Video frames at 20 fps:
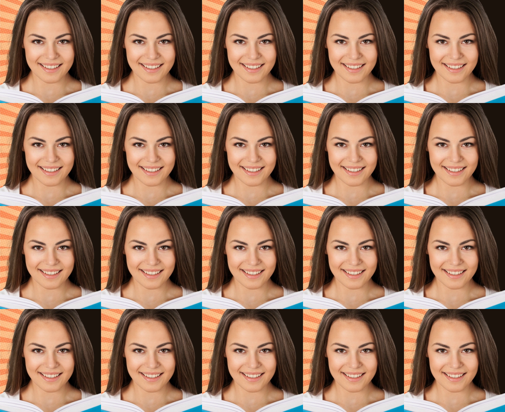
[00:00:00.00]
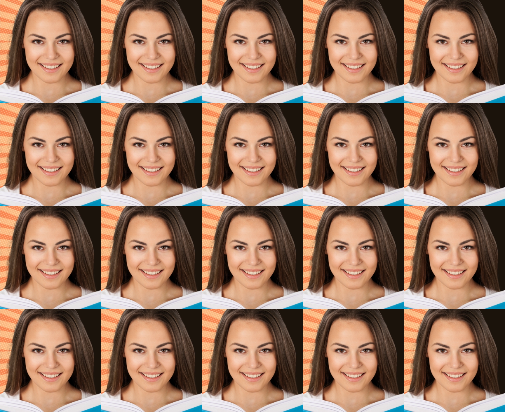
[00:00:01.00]

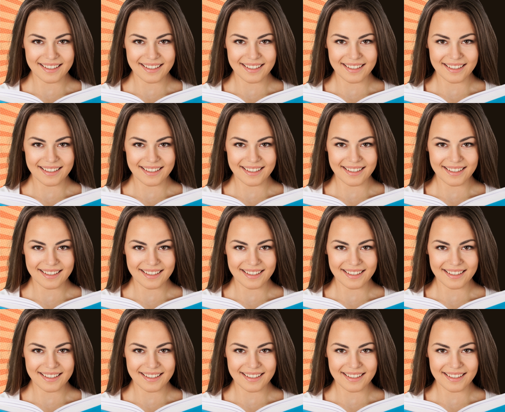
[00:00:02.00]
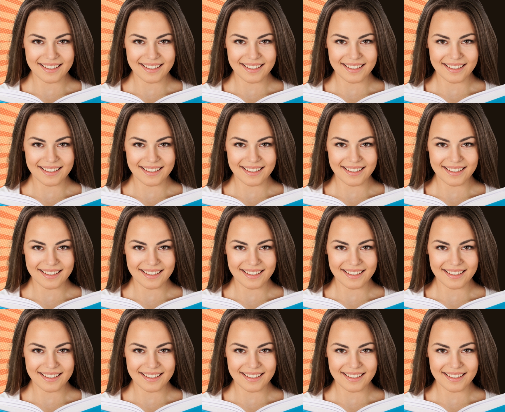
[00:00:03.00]

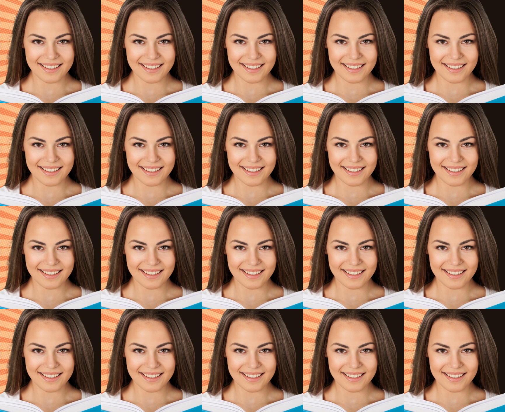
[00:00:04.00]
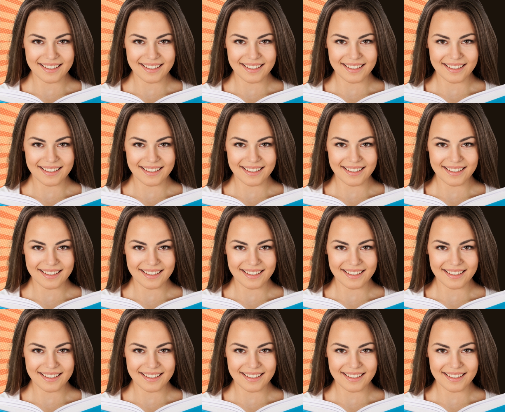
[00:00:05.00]

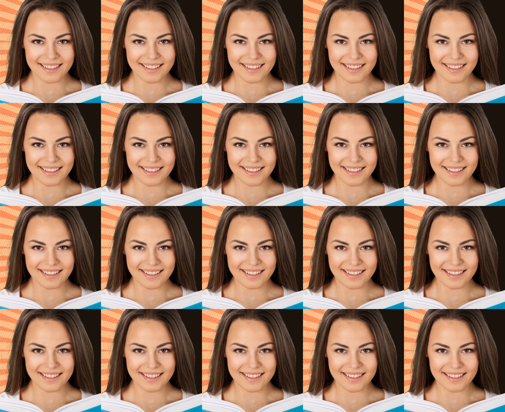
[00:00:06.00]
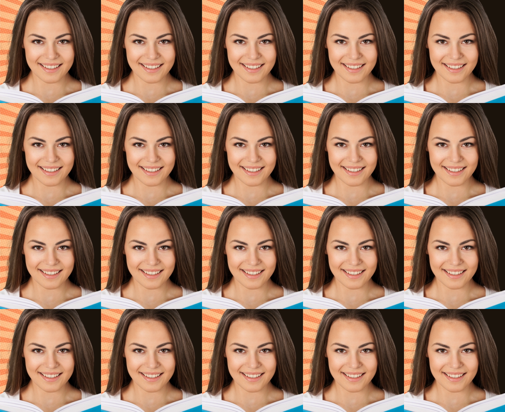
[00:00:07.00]
(no lip movement)